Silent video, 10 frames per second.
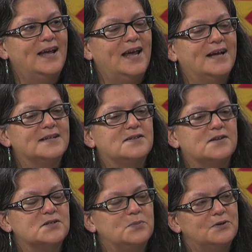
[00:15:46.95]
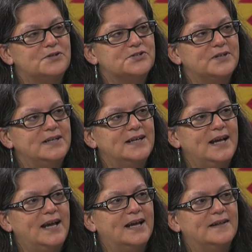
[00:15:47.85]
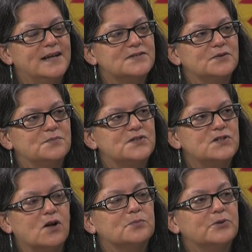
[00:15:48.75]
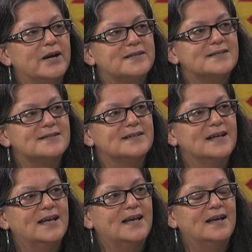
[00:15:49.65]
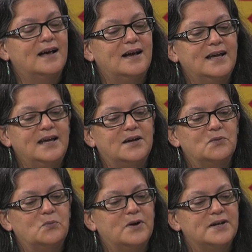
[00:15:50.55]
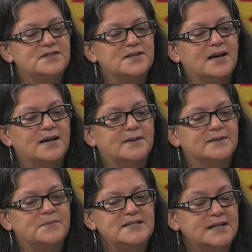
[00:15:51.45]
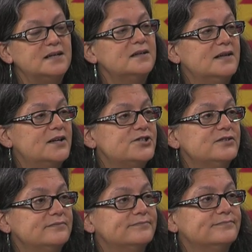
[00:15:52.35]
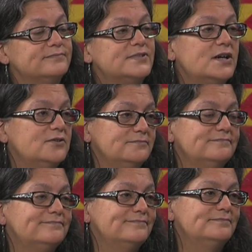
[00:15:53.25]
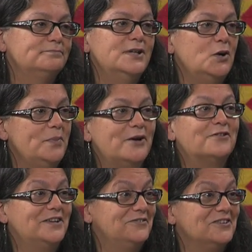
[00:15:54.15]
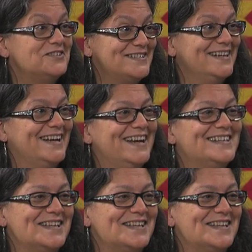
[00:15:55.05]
and it's also poetry, and that's from Salt Press. Mm. It was my second collection, so... You know, better than the first in